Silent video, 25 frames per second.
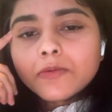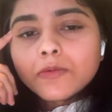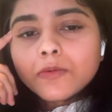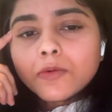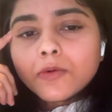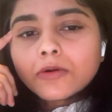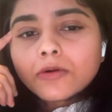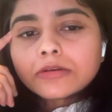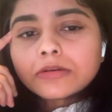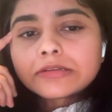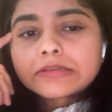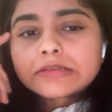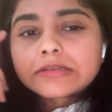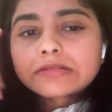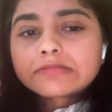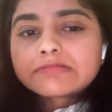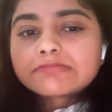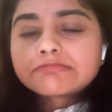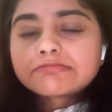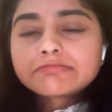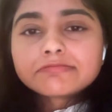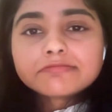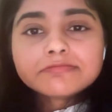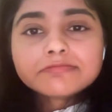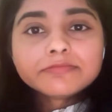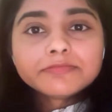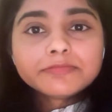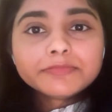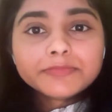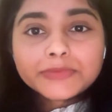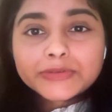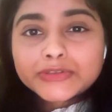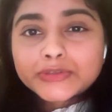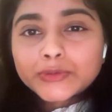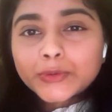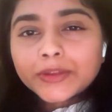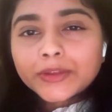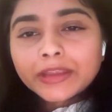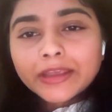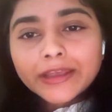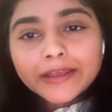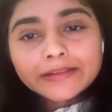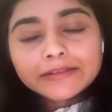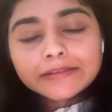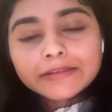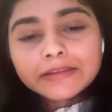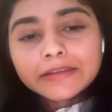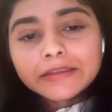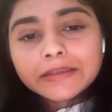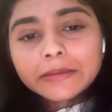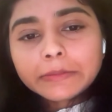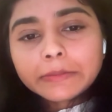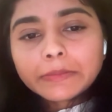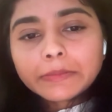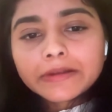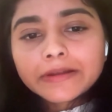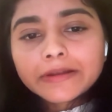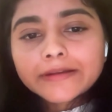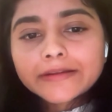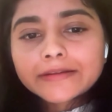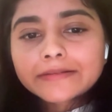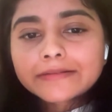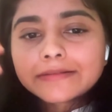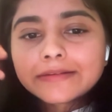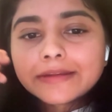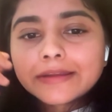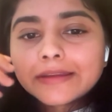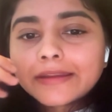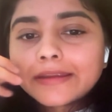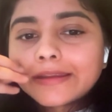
was showing healthy, but